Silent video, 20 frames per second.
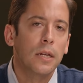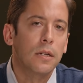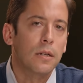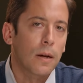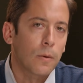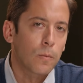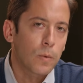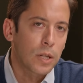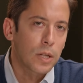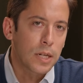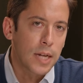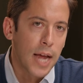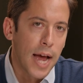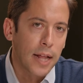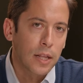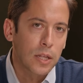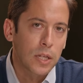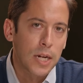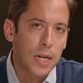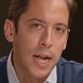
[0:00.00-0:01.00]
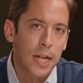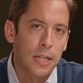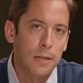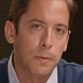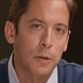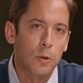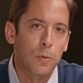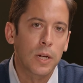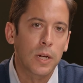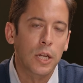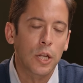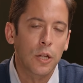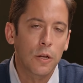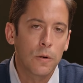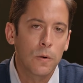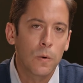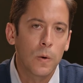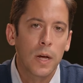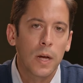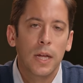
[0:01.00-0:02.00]
Done with Debt stands between
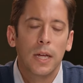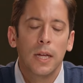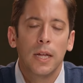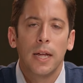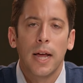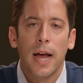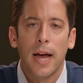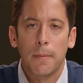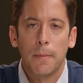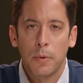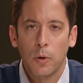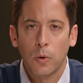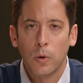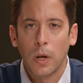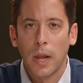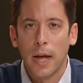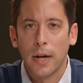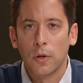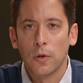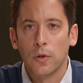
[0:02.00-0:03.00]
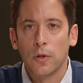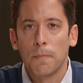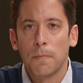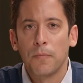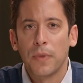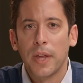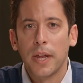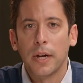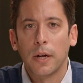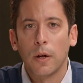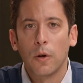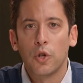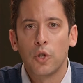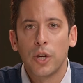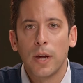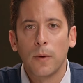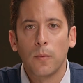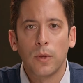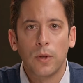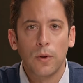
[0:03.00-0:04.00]
you and bill collectors. They
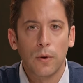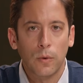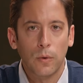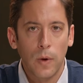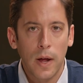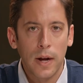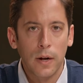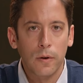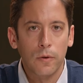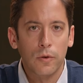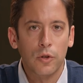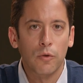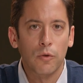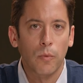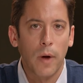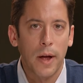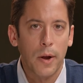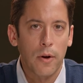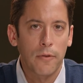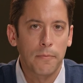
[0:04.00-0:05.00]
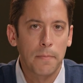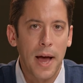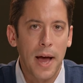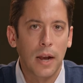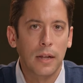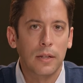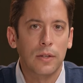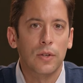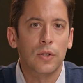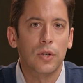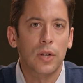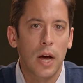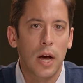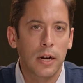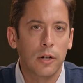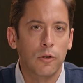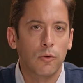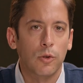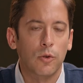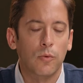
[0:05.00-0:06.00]
negotiate with your creditors to write off balances,
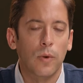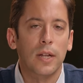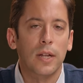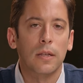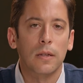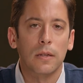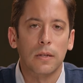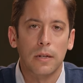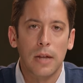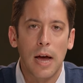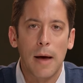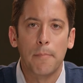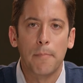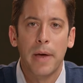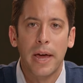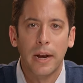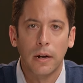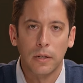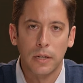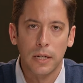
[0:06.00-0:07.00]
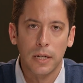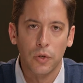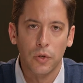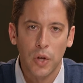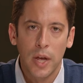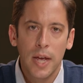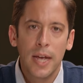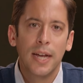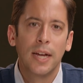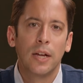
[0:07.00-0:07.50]
cut interest rates, and stop penalties.